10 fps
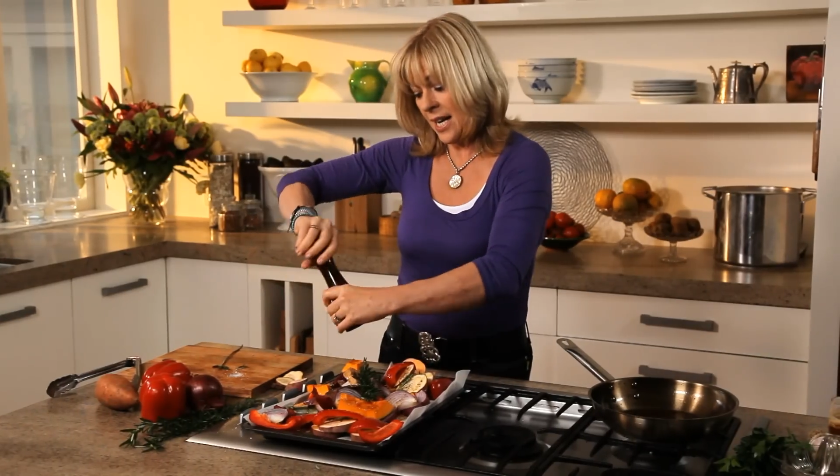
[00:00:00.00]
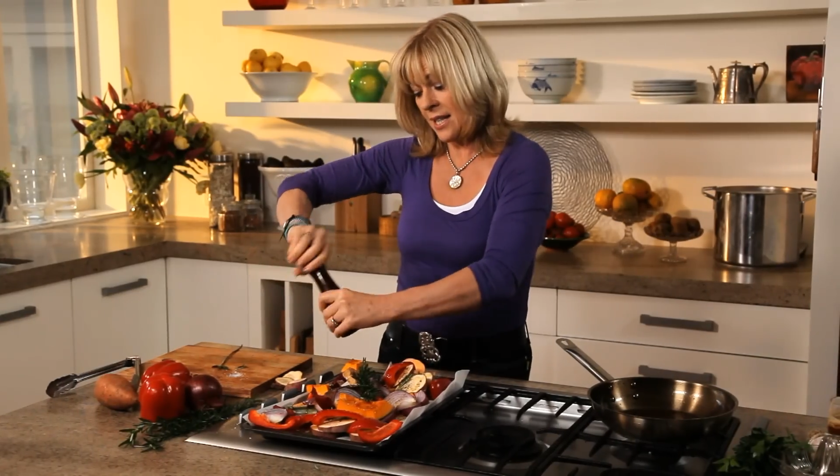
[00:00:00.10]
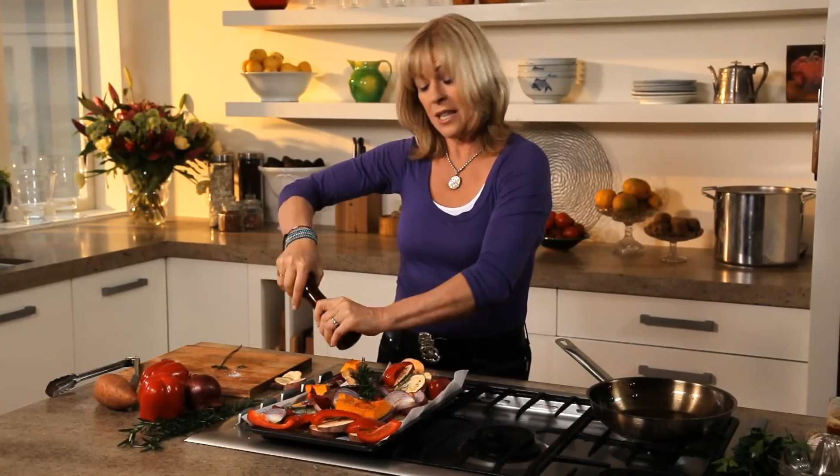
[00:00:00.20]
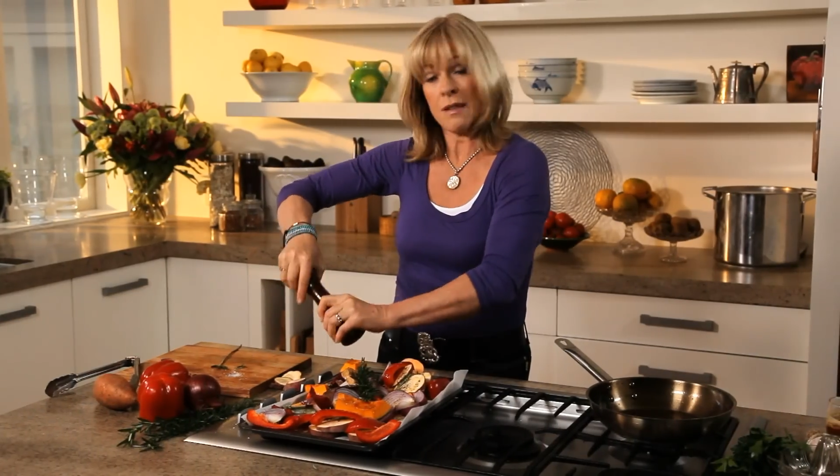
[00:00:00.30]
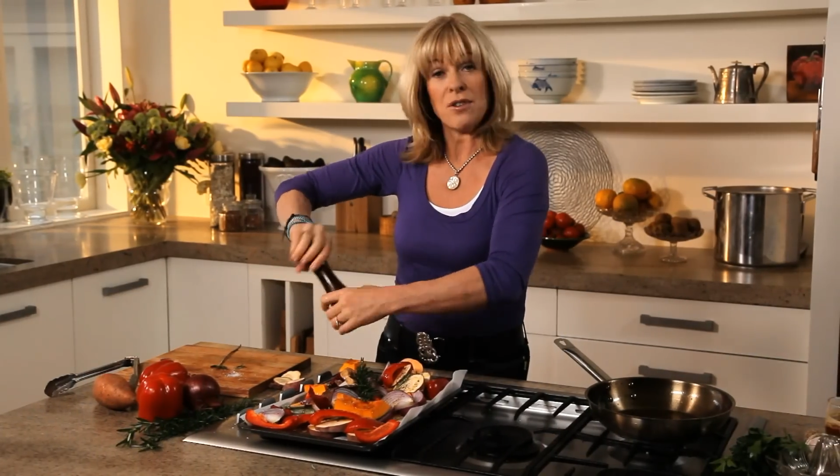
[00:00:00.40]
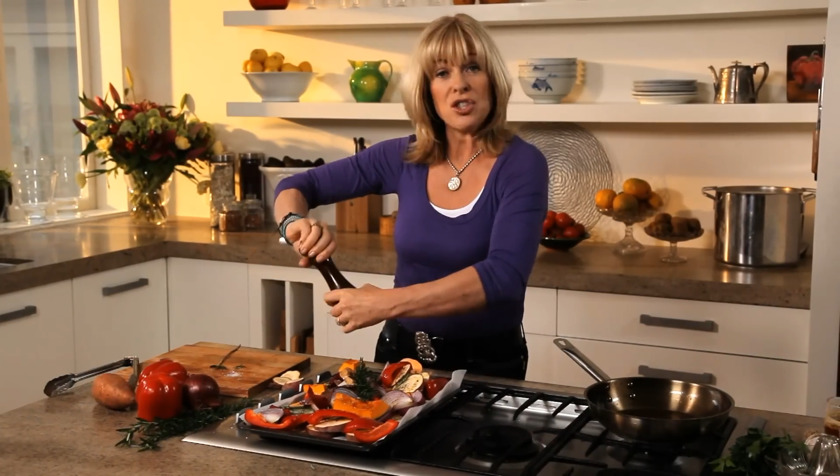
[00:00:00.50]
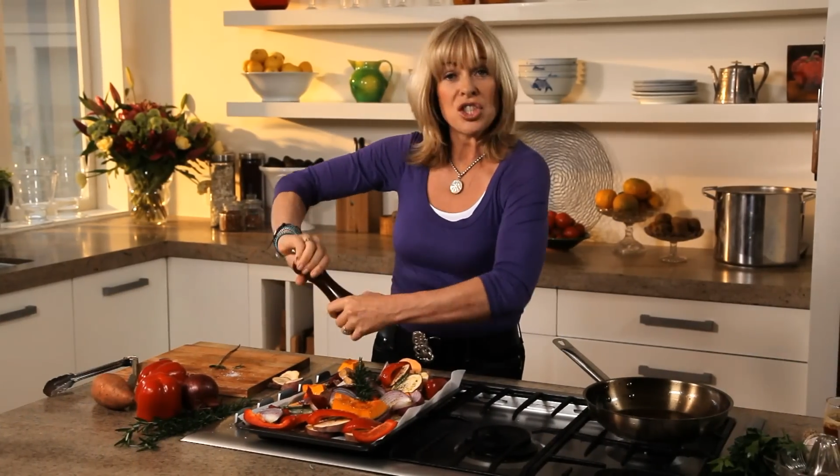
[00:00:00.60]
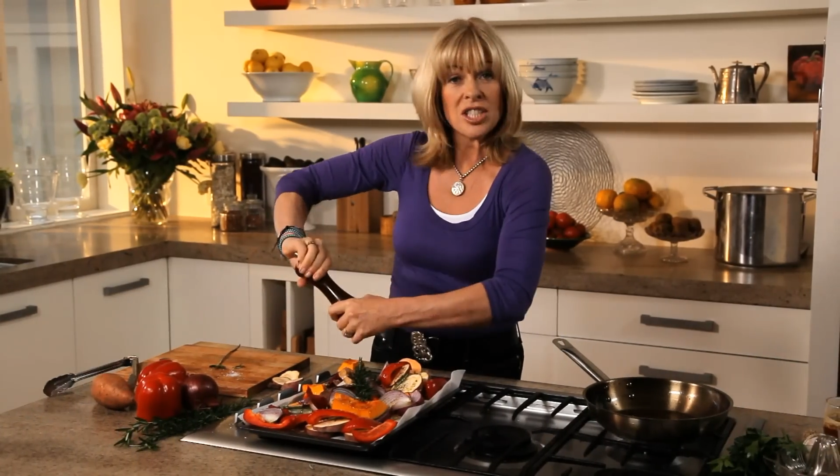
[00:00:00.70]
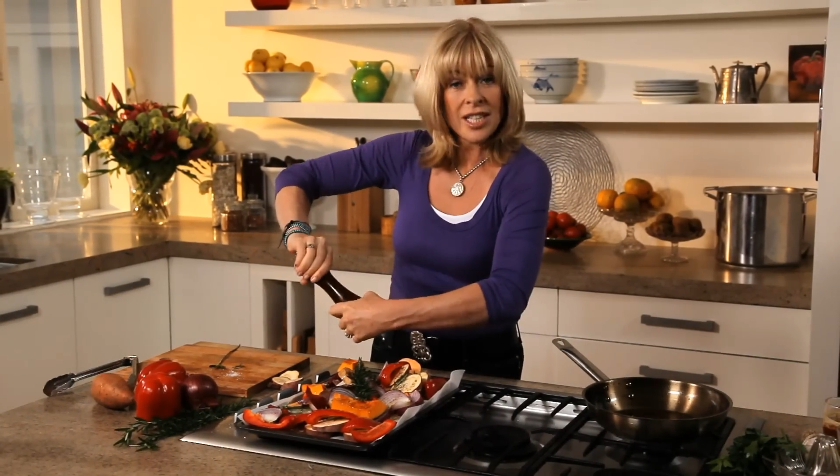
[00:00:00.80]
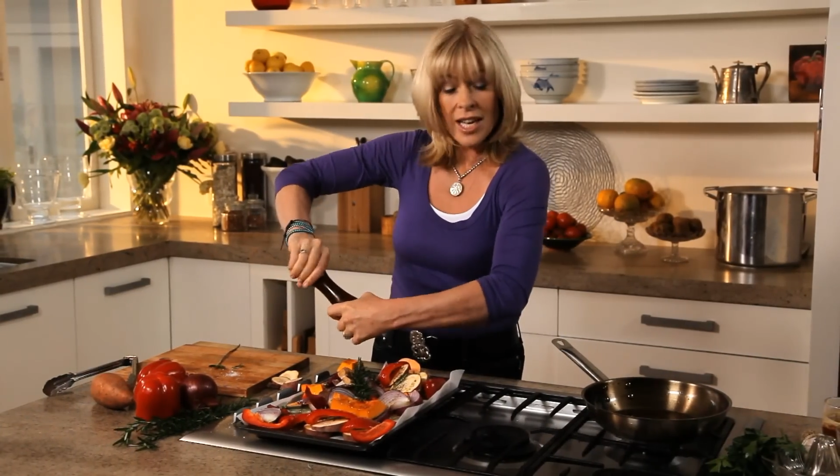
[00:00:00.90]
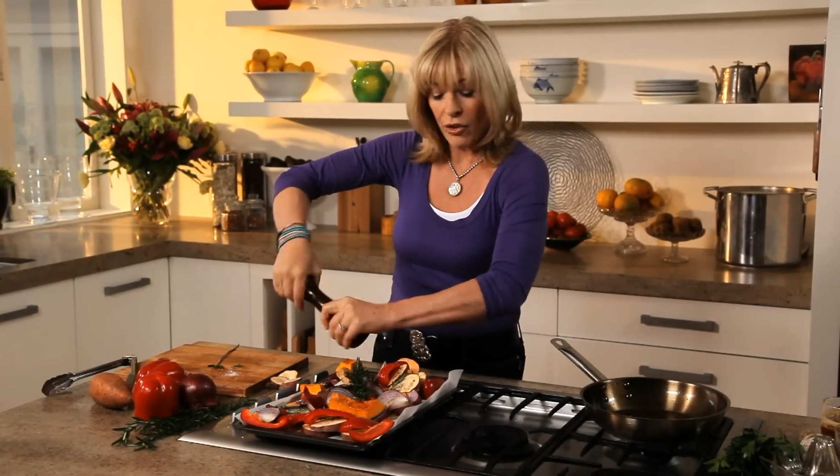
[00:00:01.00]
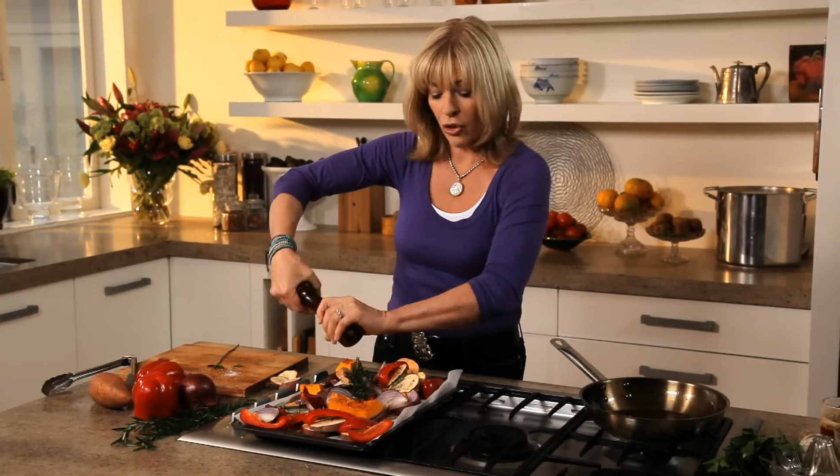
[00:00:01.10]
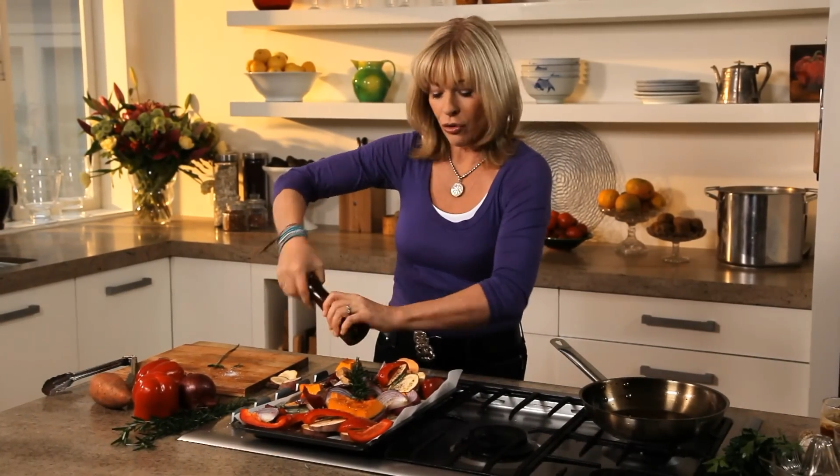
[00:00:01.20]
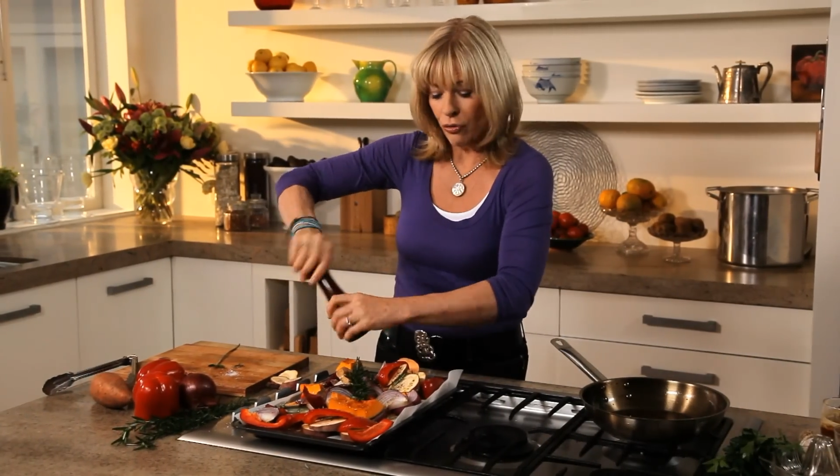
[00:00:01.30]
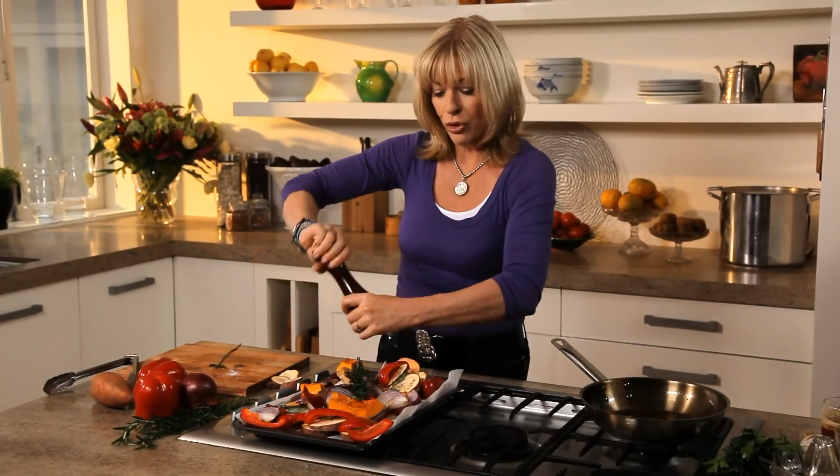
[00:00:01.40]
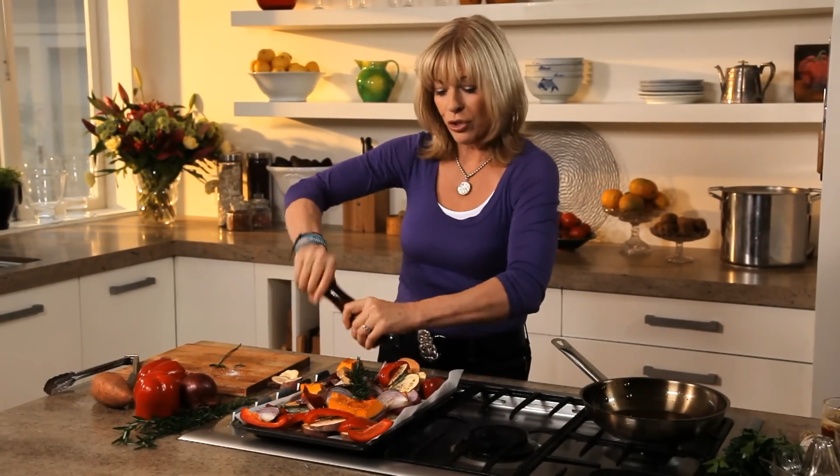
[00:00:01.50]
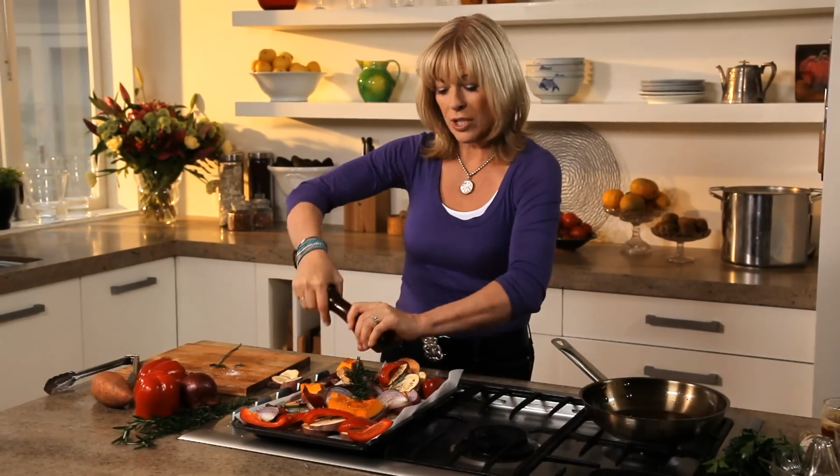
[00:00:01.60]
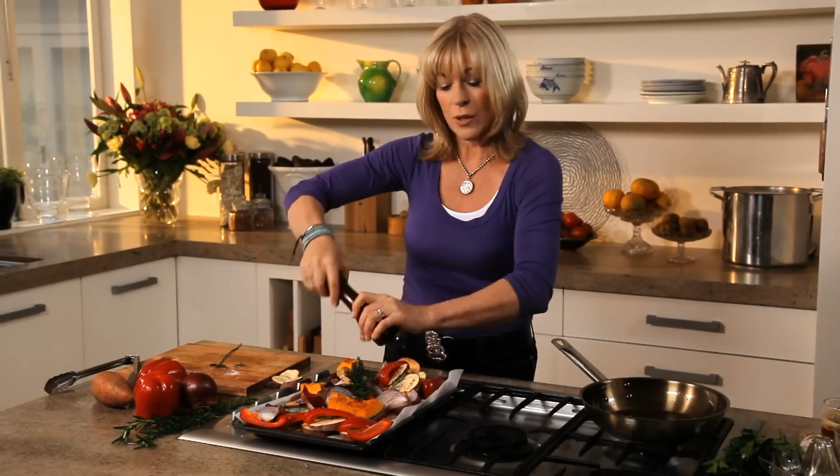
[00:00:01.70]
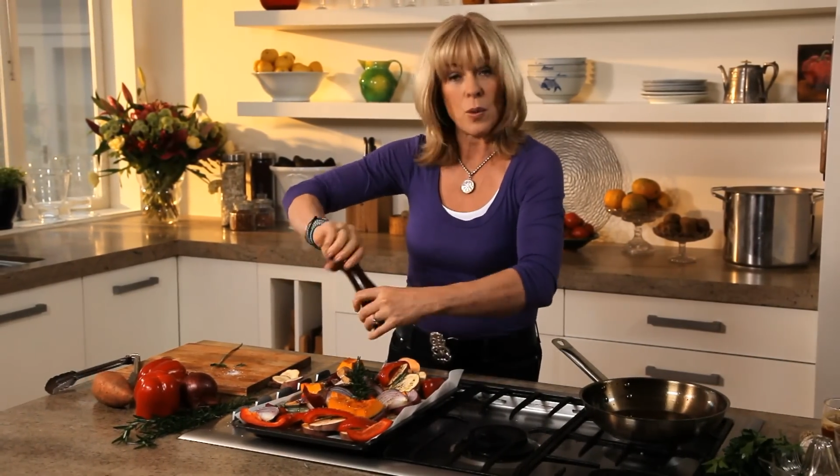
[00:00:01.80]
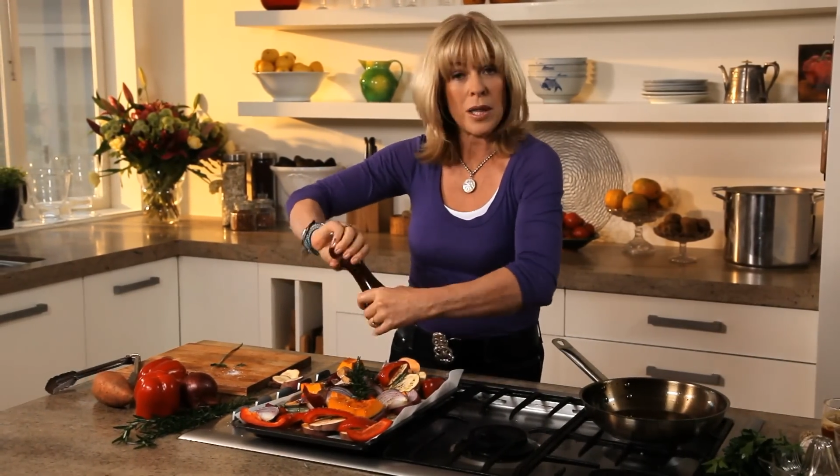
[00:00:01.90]
And then the veggies can carry on
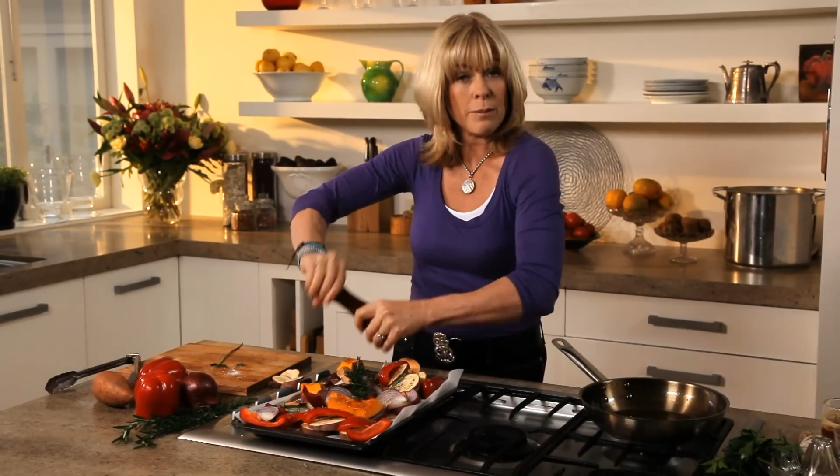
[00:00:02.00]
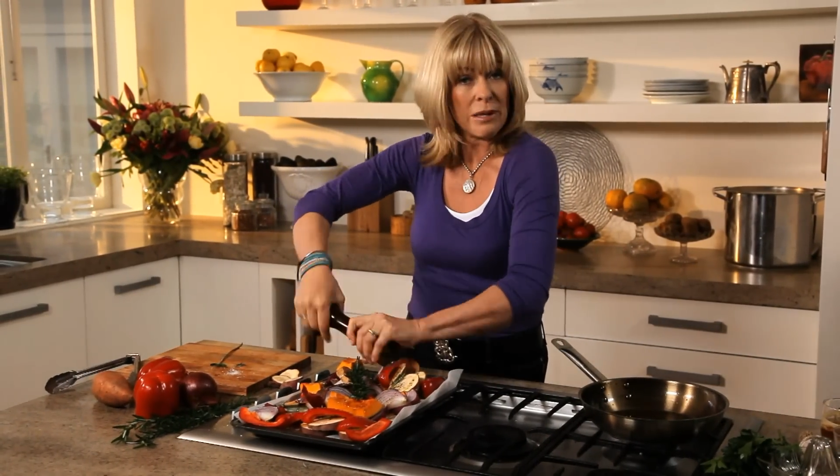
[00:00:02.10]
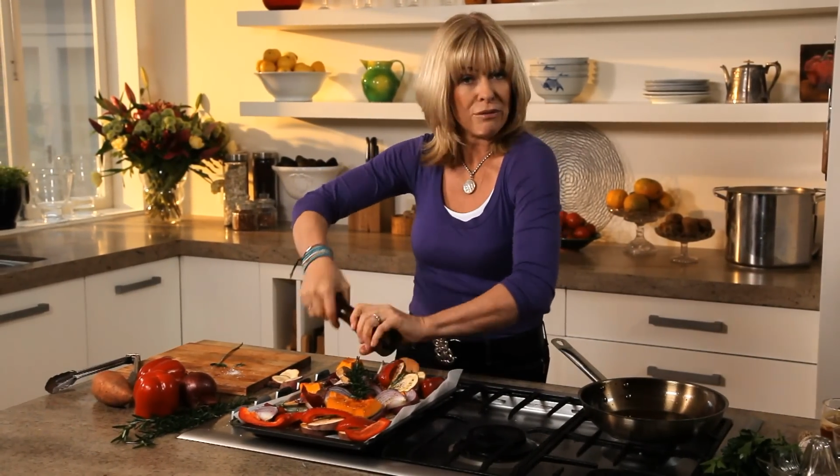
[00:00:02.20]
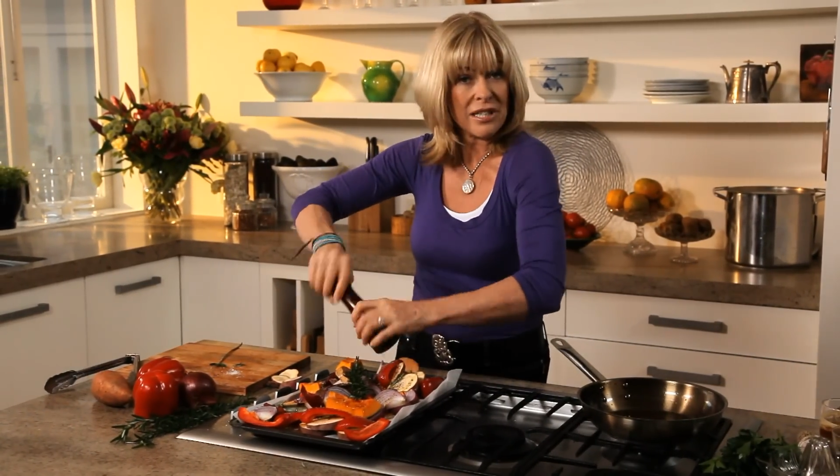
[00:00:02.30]
roasting while the meat